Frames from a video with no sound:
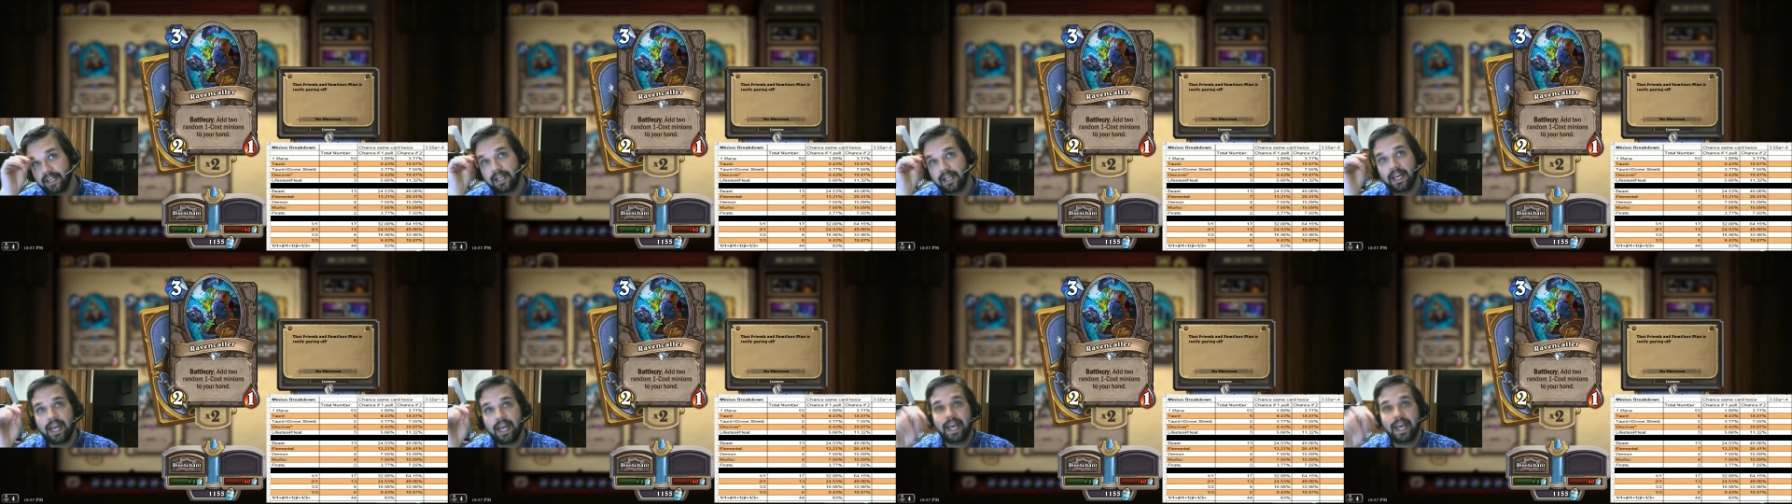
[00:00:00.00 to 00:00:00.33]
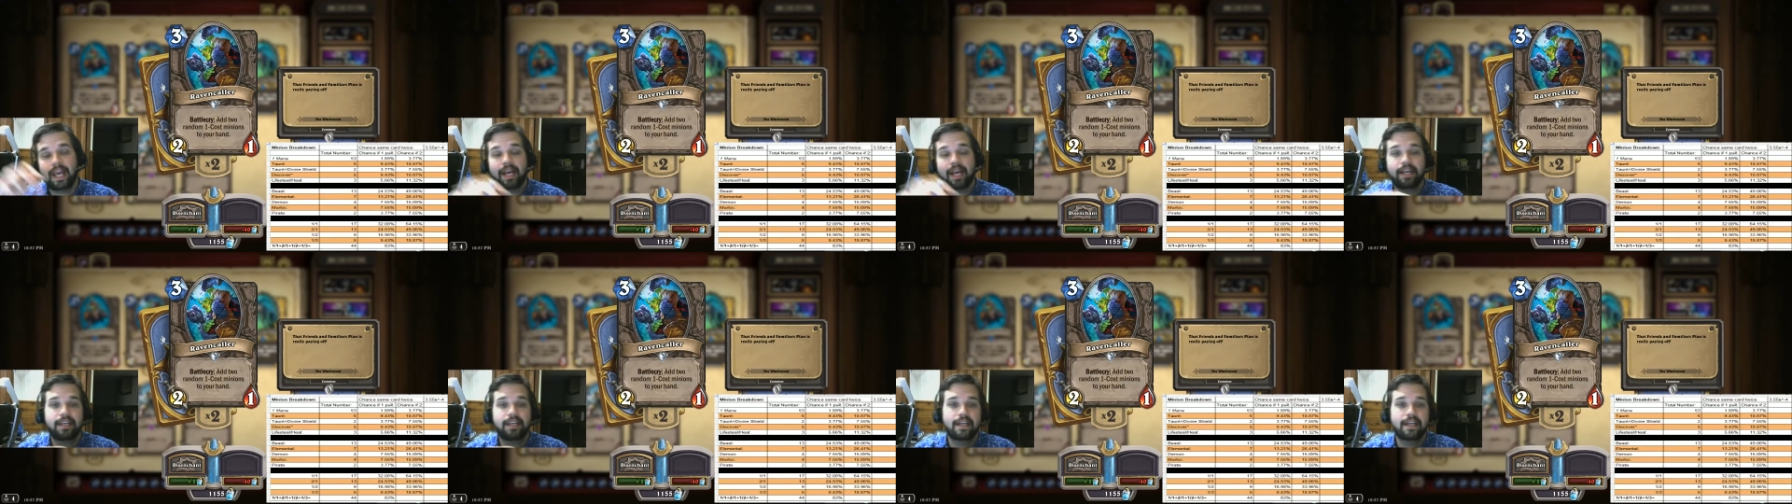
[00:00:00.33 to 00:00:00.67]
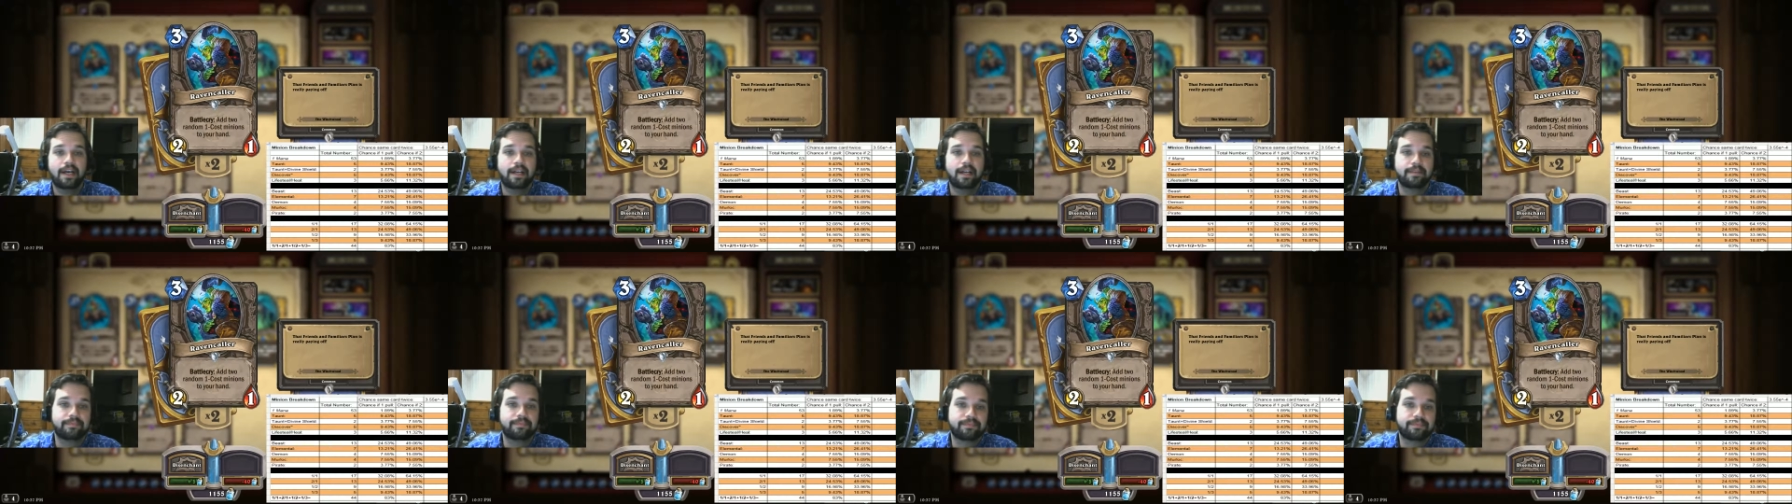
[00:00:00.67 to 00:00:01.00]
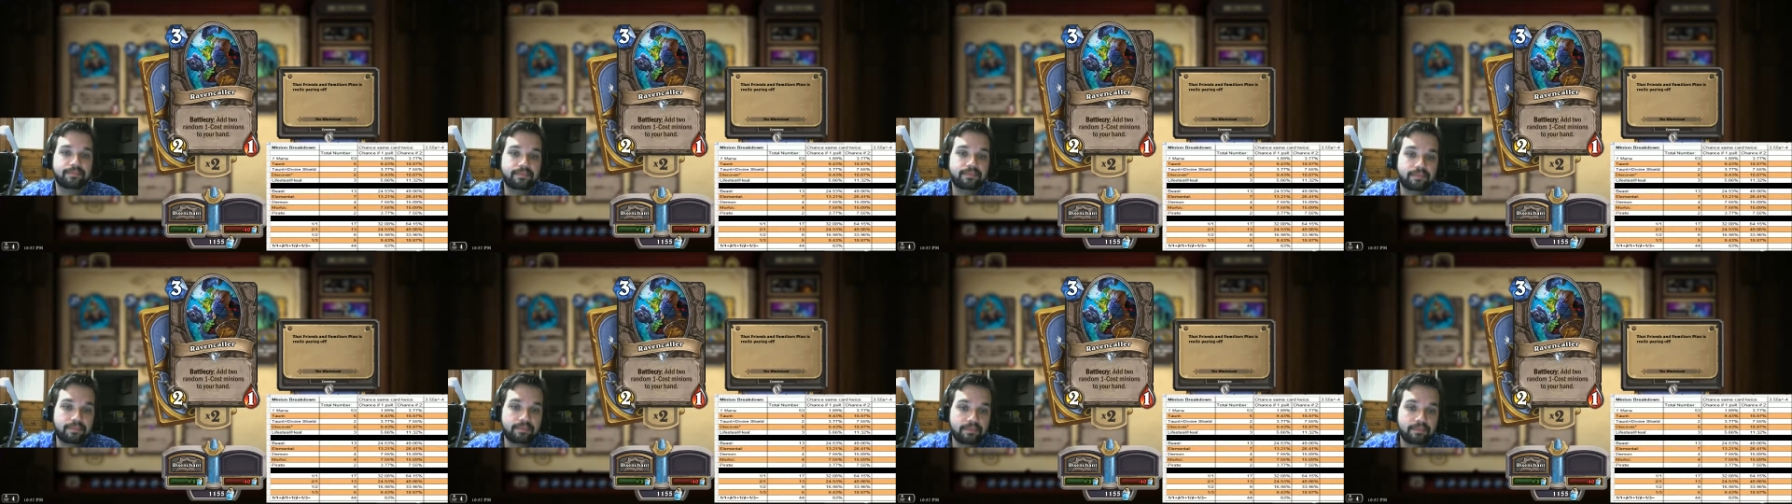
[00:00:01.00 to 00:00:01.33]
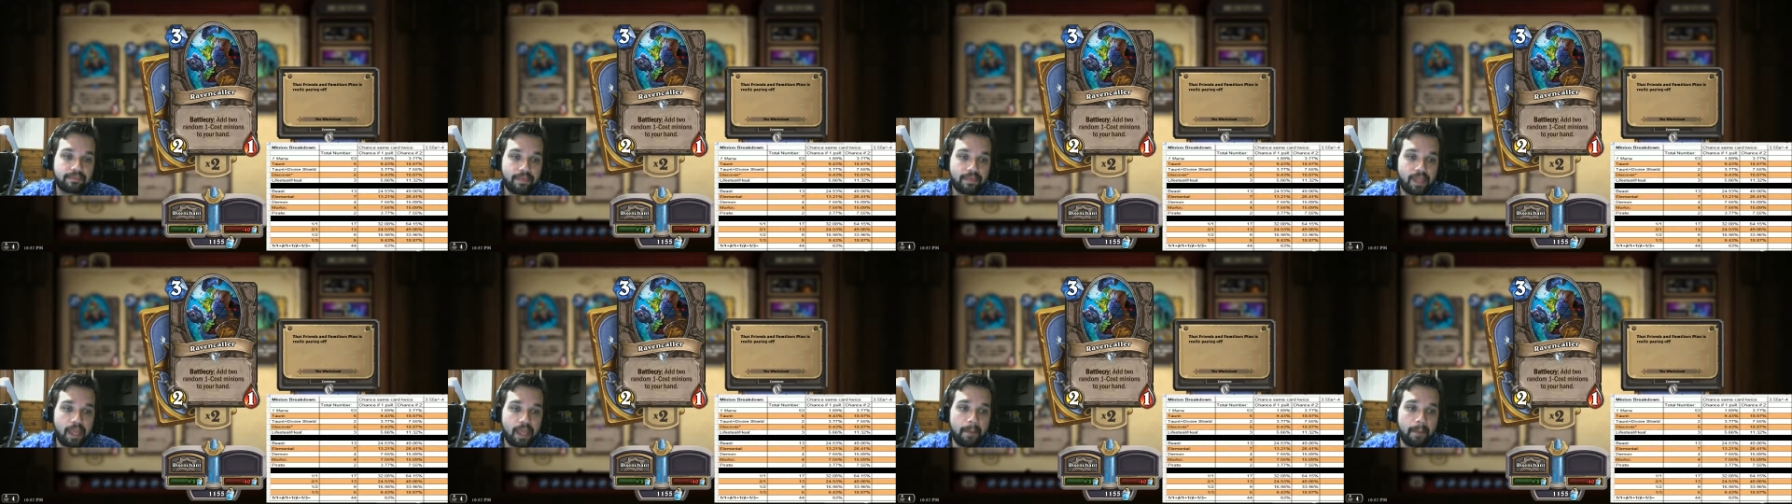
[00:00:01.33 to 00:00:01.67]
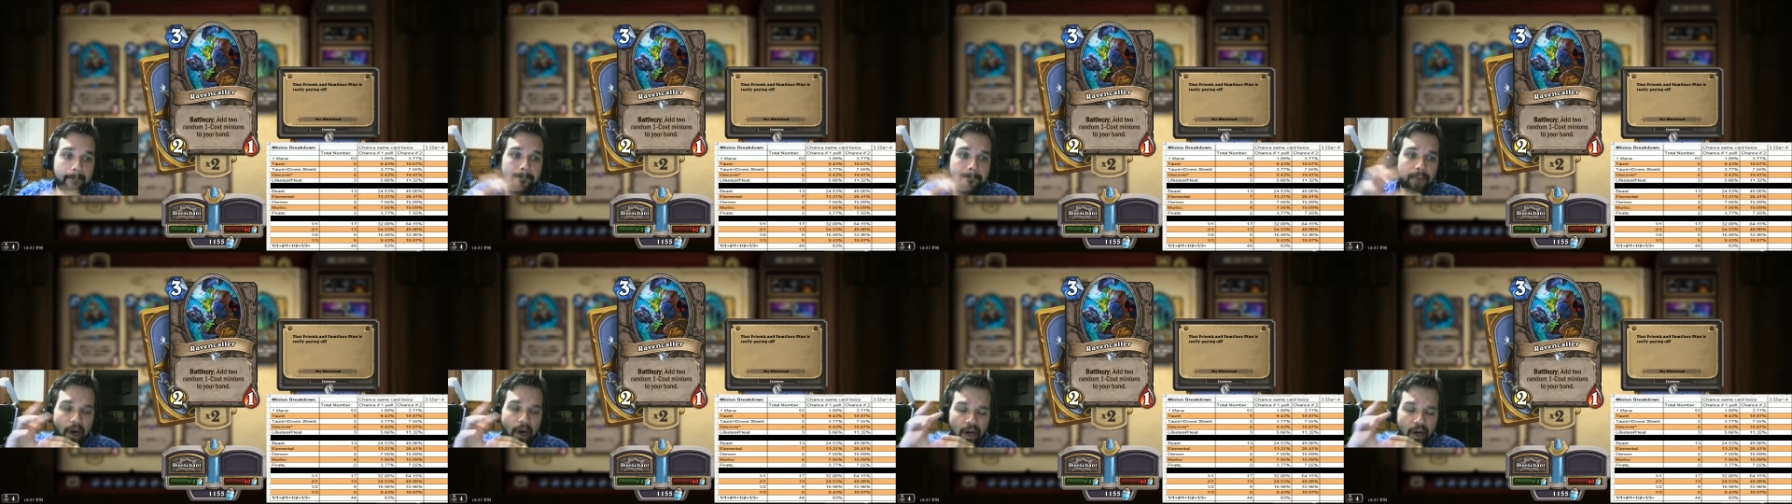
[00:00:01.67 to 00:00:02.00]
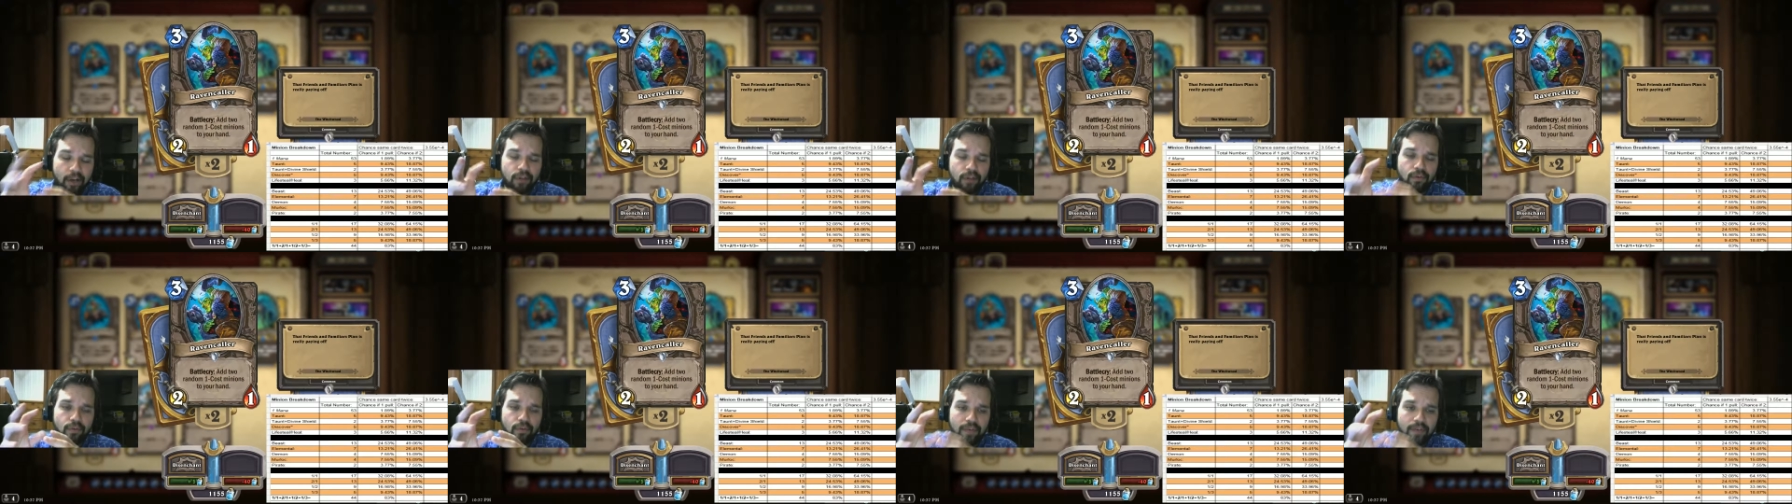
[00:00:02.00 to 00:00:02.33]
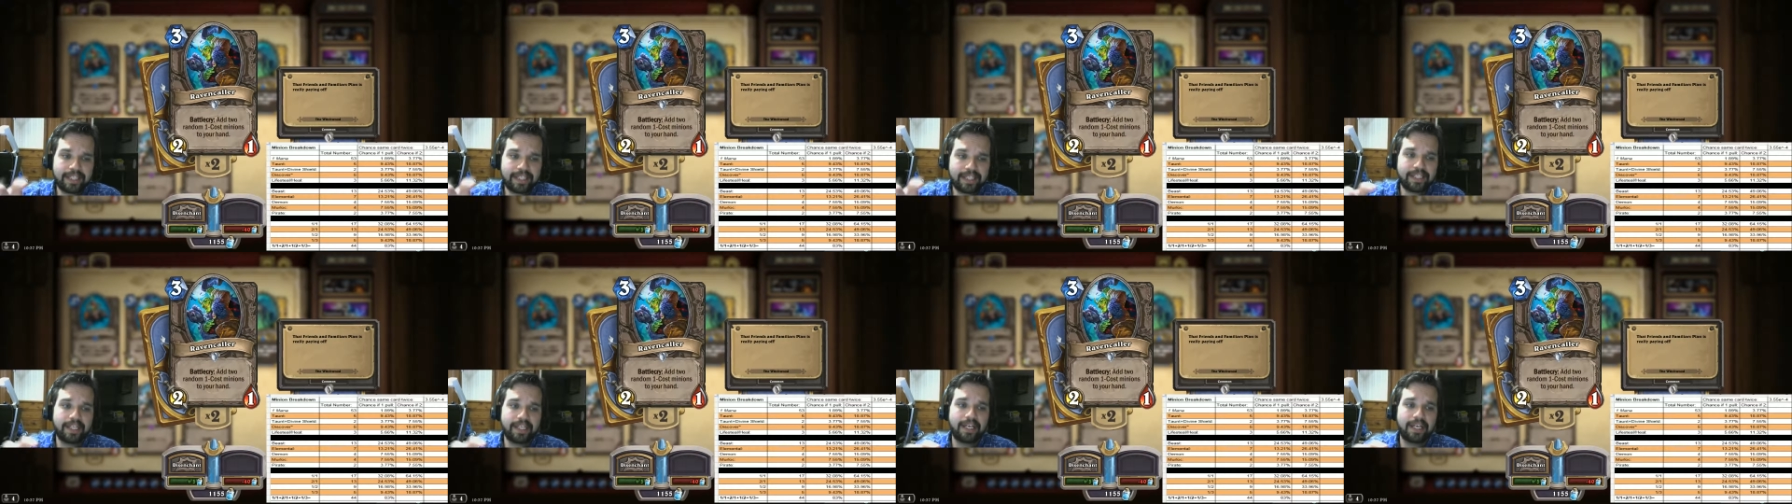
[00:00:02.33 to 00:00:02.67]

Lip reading: And part of the reason